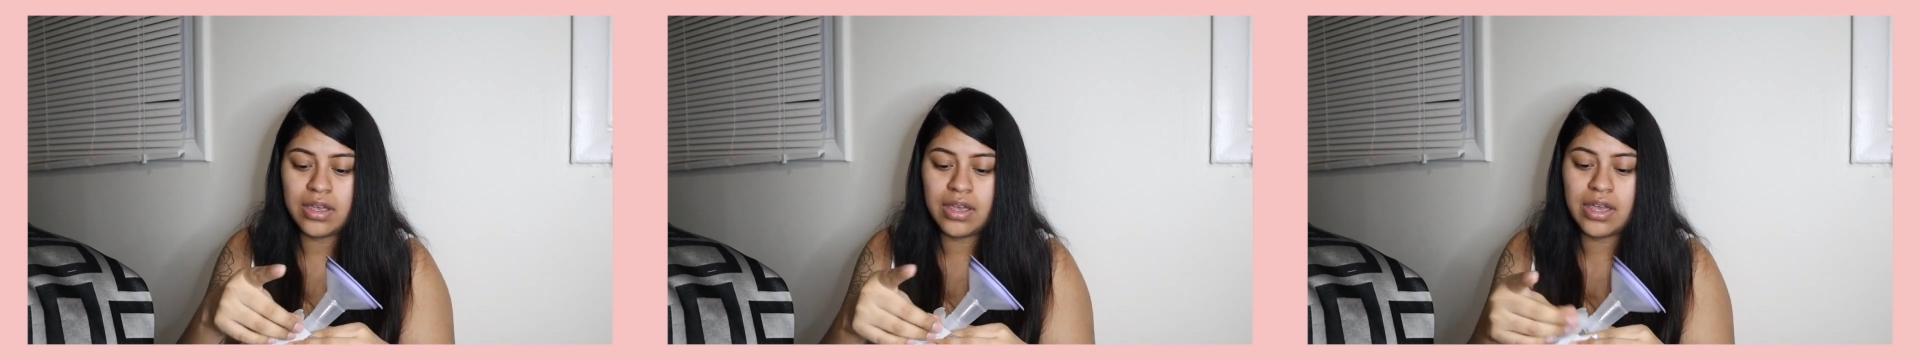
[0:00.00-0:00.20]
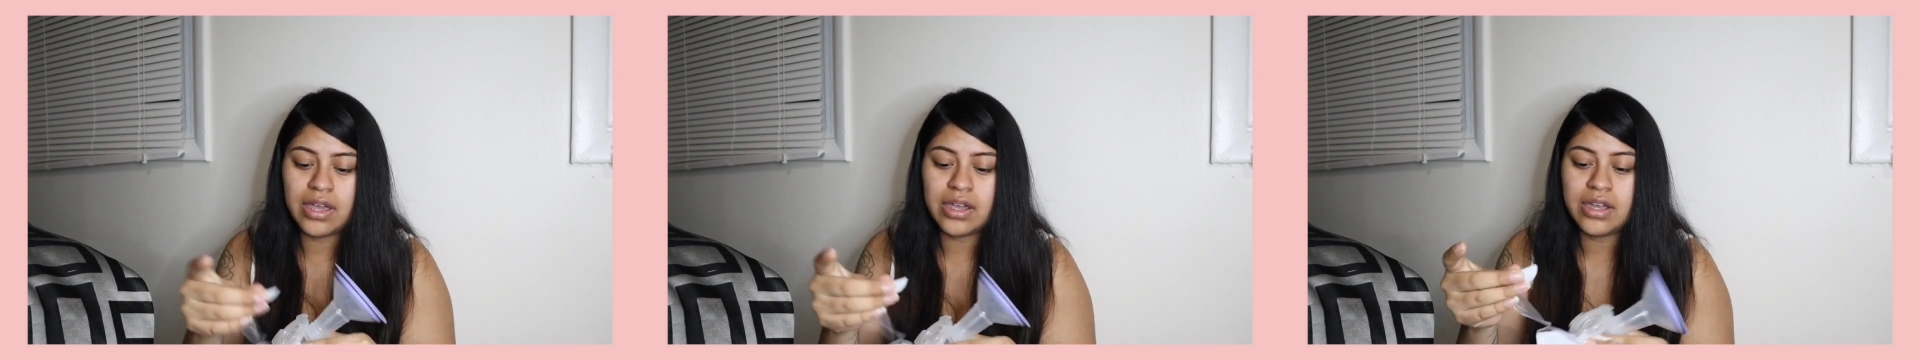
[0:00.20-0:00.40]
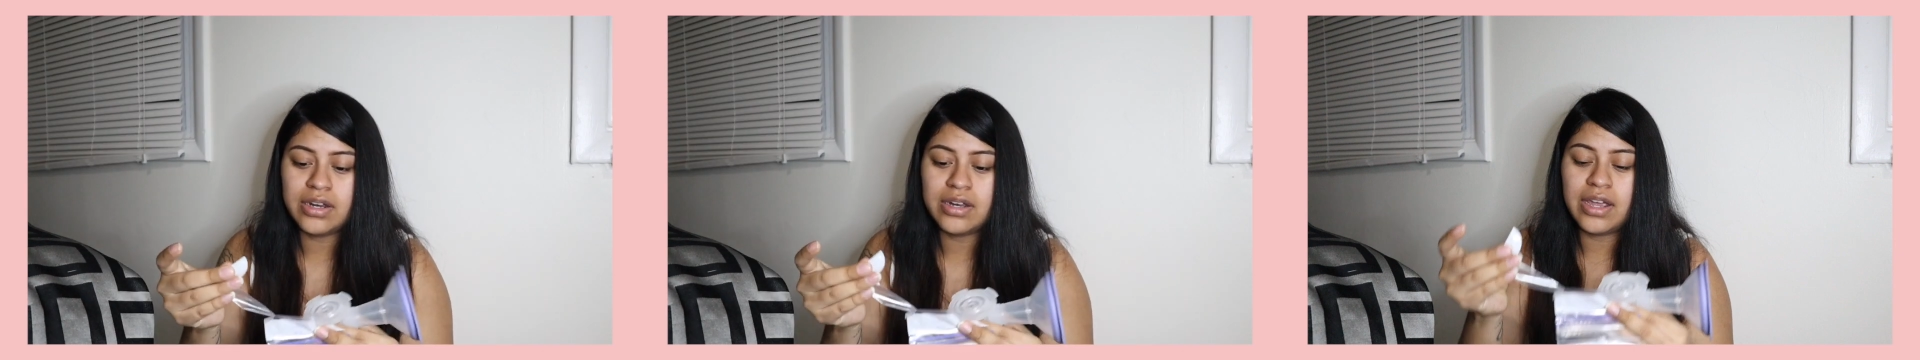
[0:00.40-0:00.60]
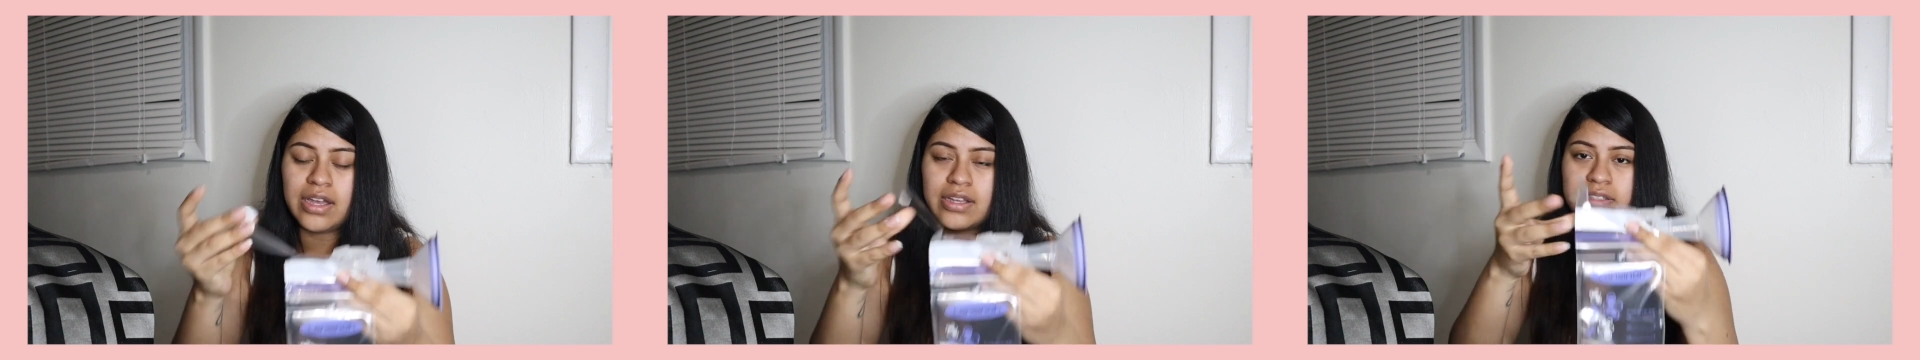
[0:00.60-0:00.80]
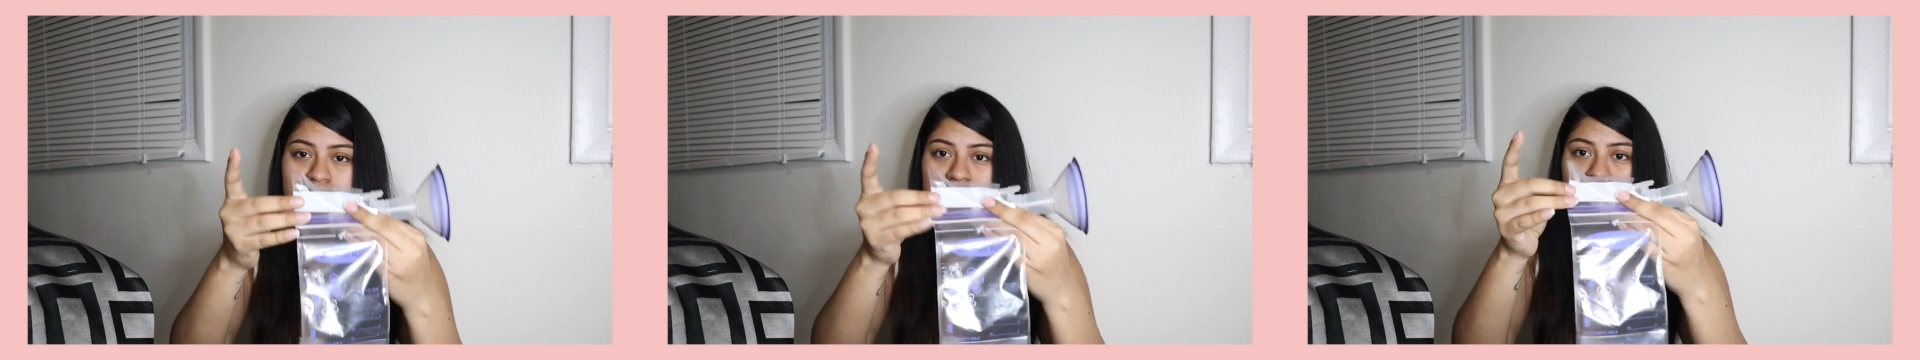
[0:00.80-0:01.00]
It
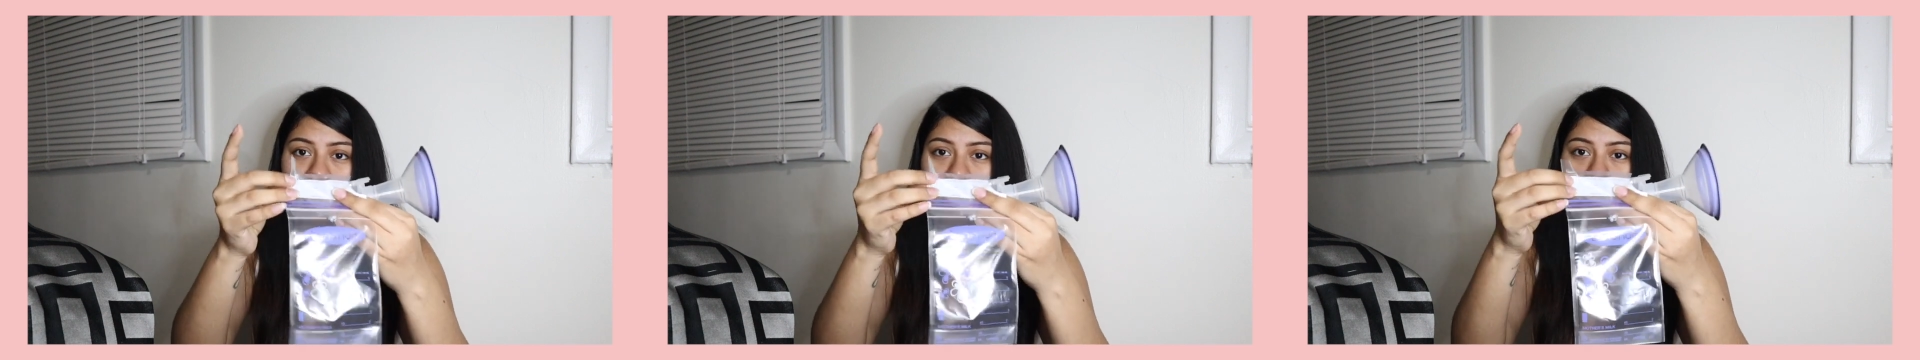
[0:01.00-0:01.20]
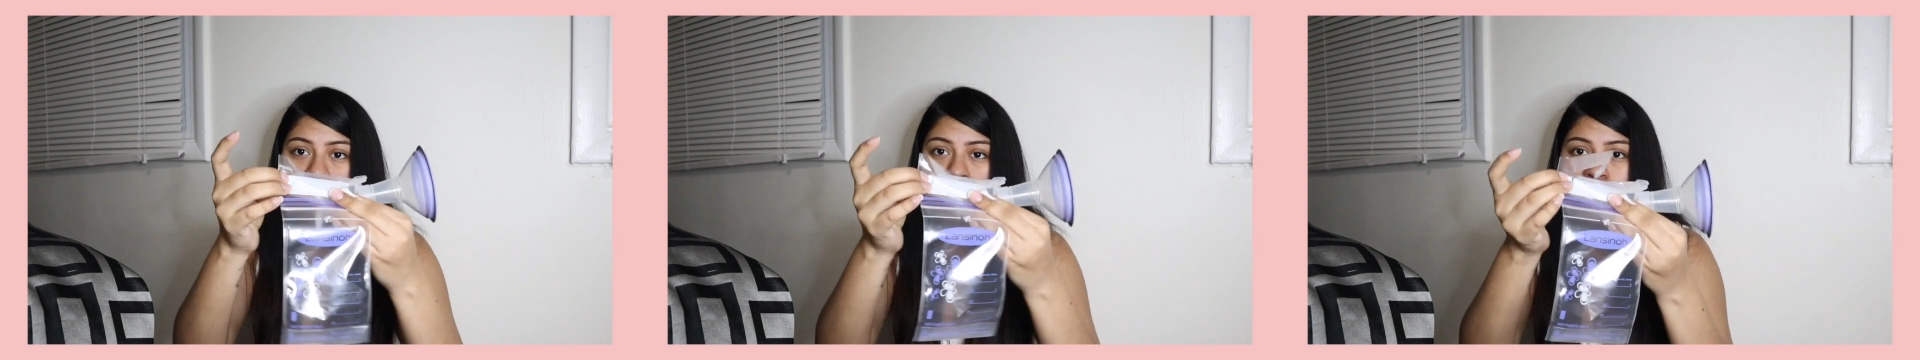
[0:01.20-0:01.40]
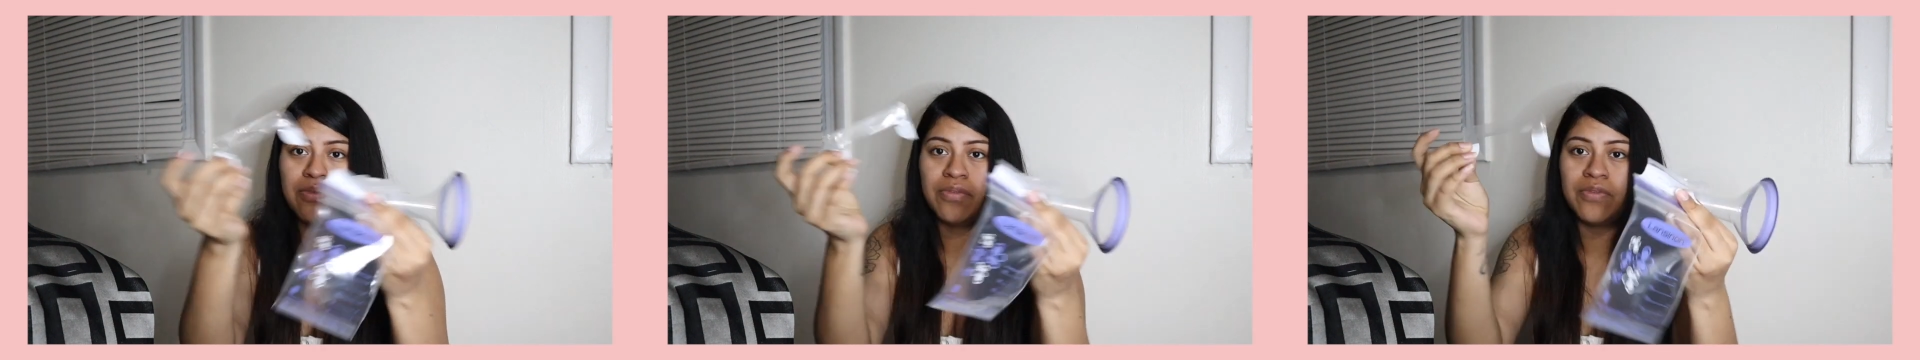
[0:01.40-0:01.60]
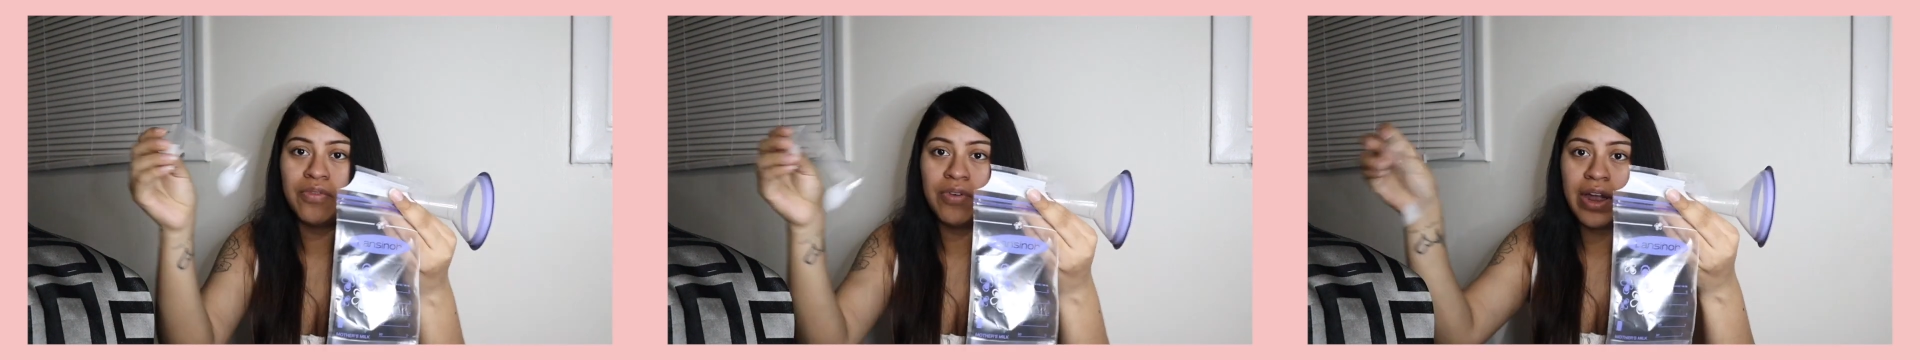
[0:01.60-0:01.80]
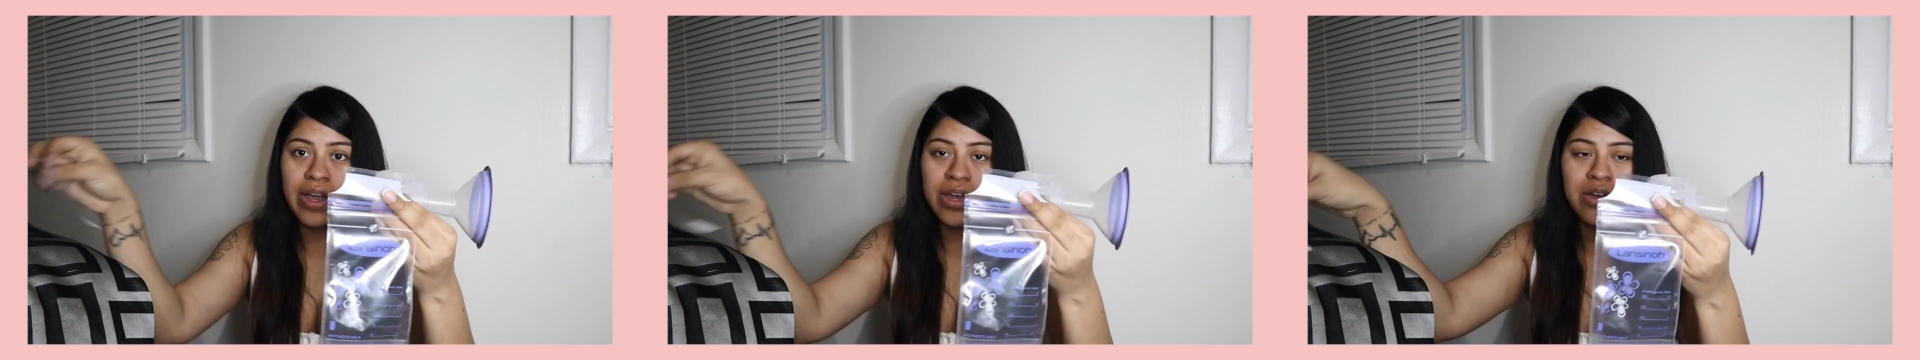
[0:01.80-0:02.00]
connects
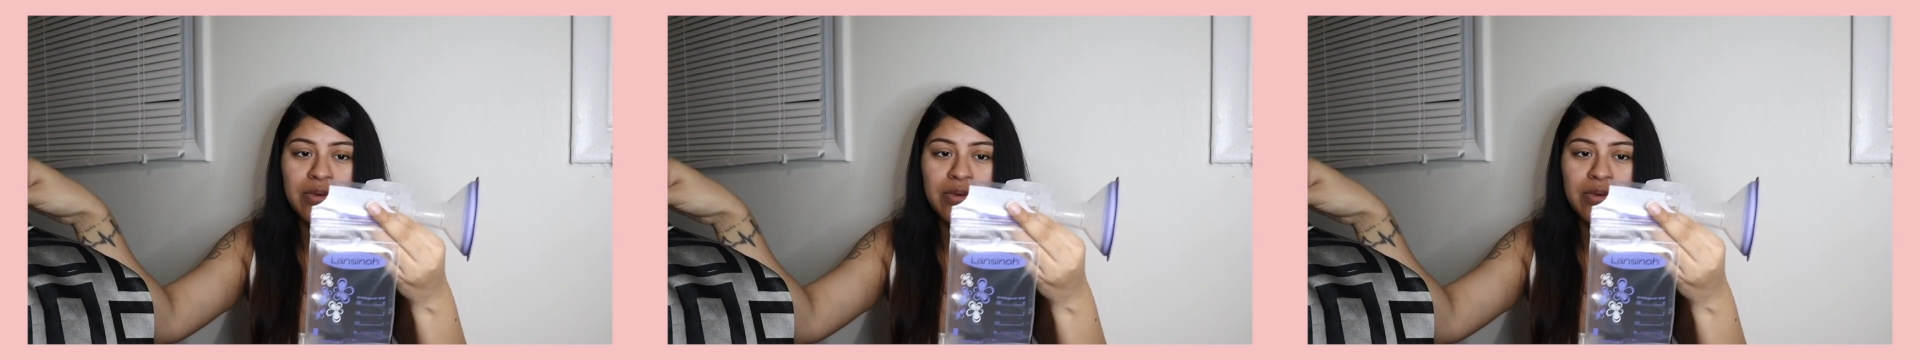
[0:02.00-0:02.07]
right